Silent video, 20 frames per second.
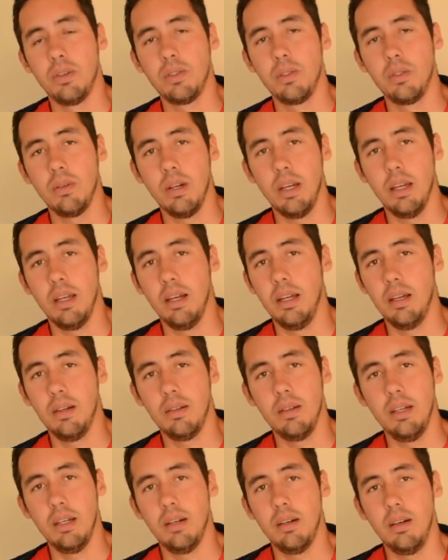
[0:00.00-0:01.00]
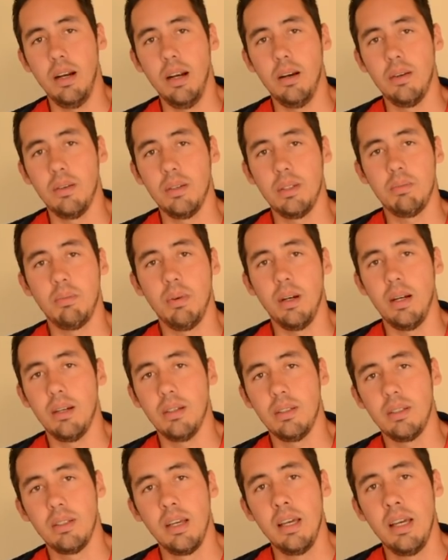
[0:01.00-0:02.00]
Two handheld airless
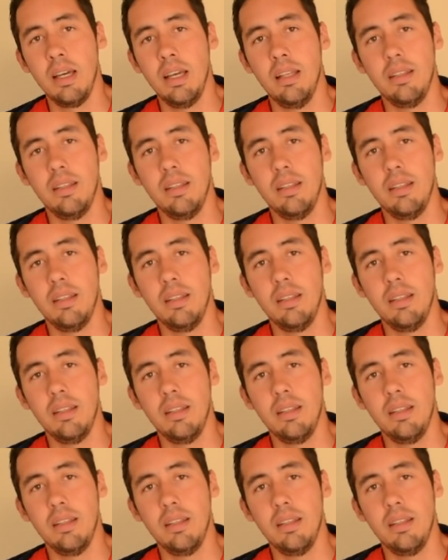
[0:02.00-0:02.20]
sprayers,